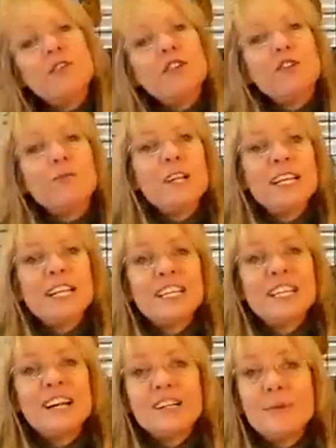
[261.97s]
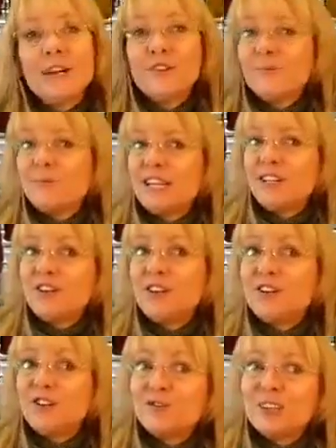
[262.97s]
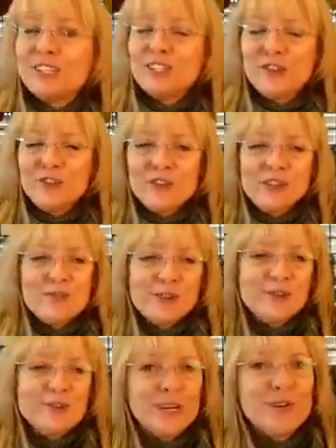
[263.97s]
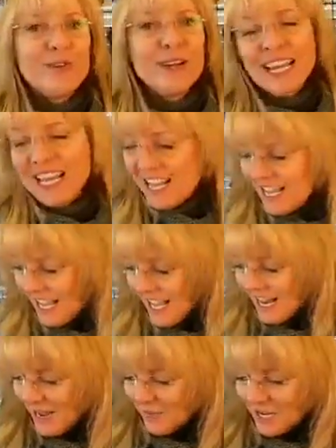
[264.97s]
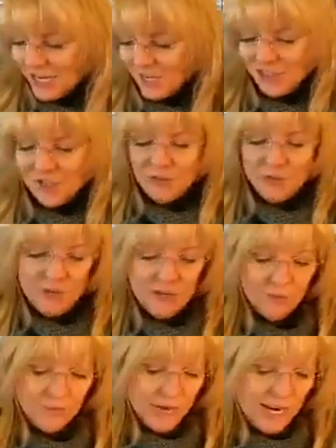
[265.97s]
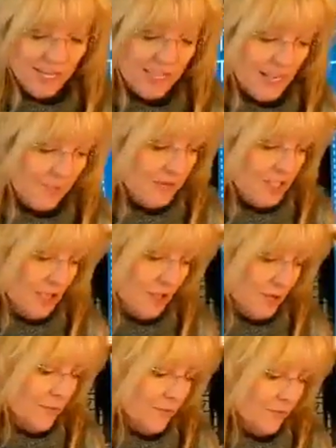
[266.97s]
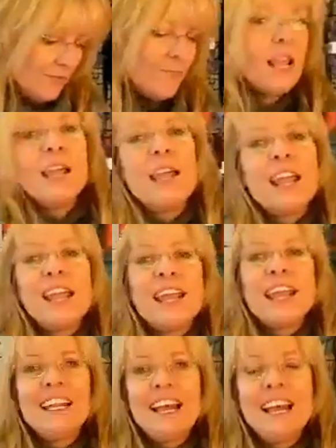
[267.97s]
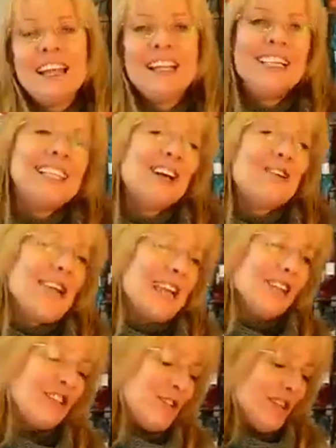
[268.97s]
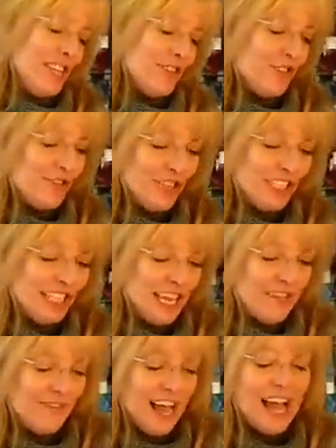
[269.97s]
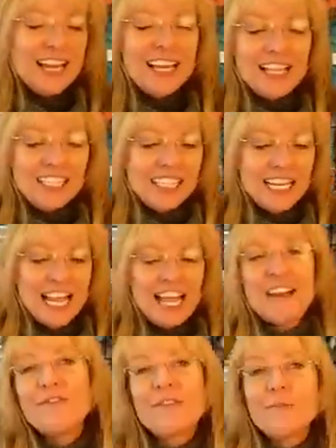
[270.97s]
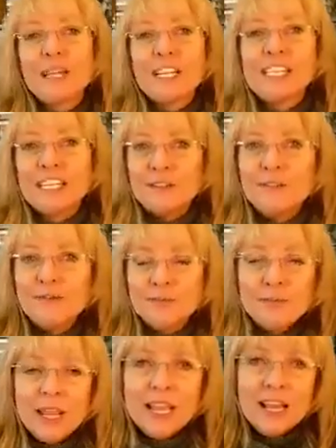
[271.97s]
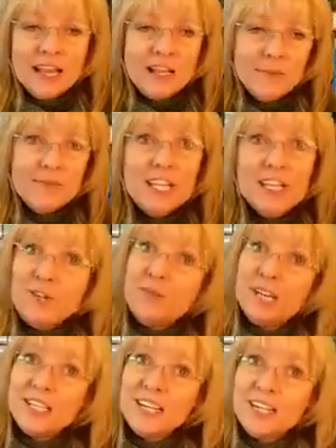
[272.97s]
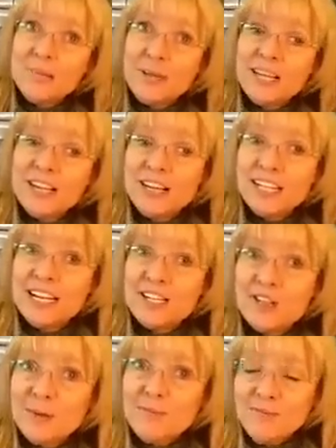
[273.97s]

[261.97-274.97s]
also wanted to talk about my New Year's resolutions for 2020, and I wanted to read them to you. And okay, so these are just kind of ideas that I had for myself. Did you want to talk about the contest, Jim?